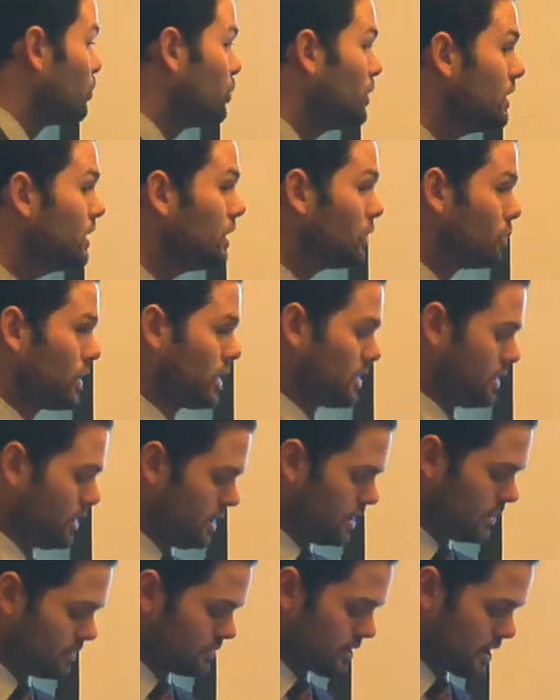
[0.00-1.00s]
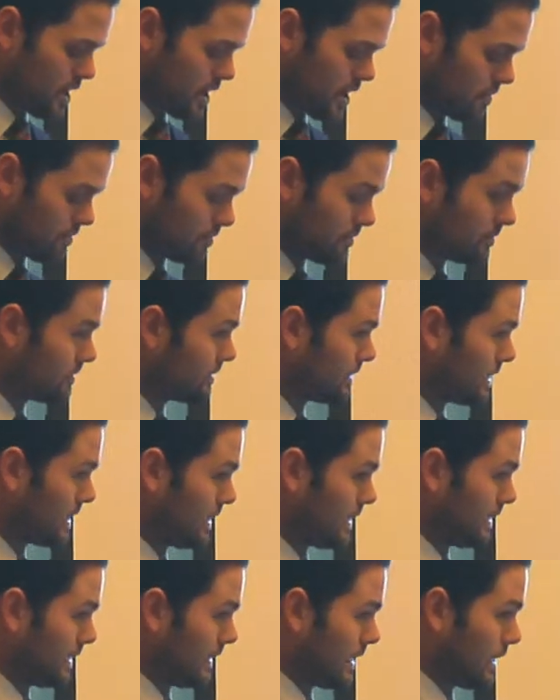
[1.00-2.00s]
really quickly,
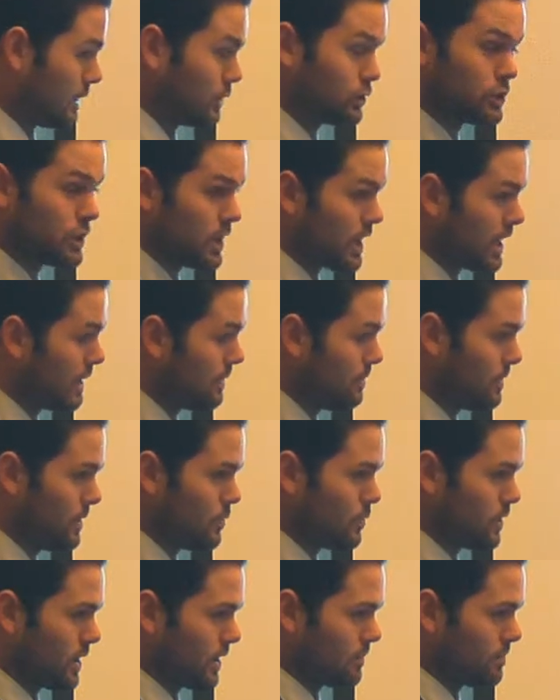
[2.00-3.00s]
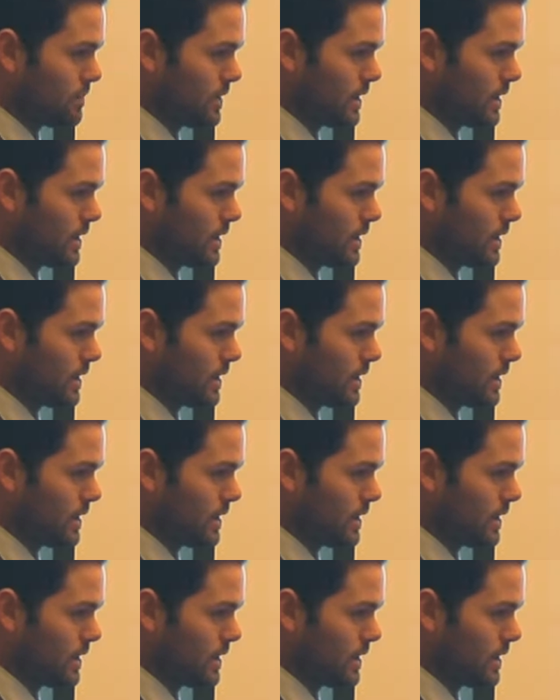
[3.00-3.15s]
and I'll try to be quick,